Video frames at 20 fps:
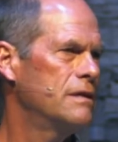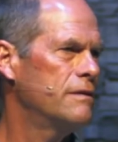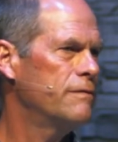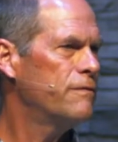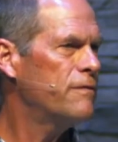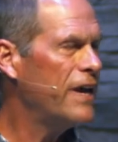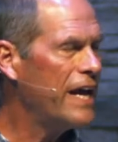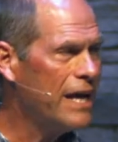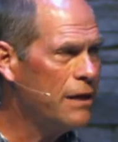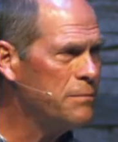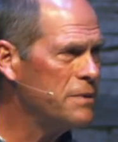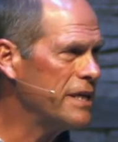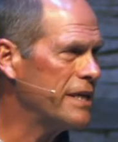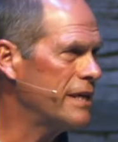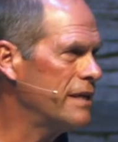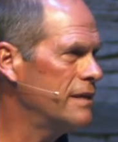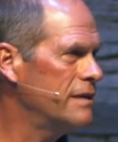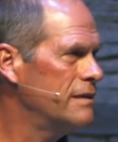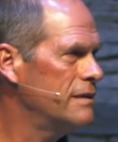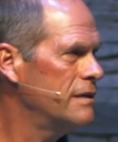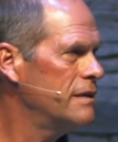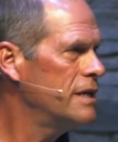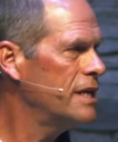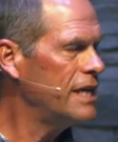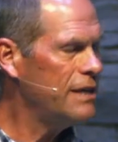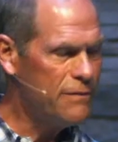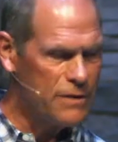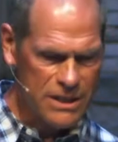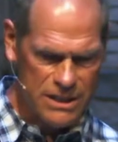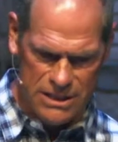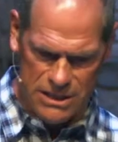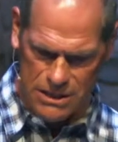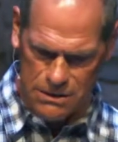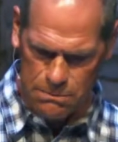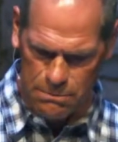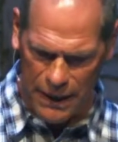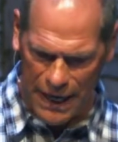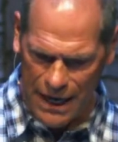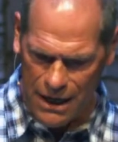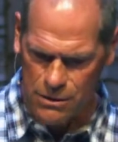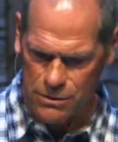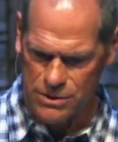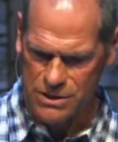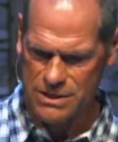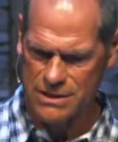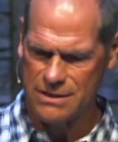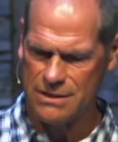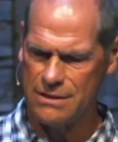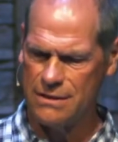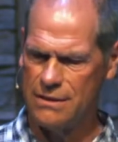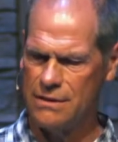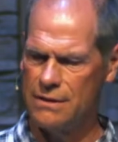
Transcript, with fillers: family, even a spouse.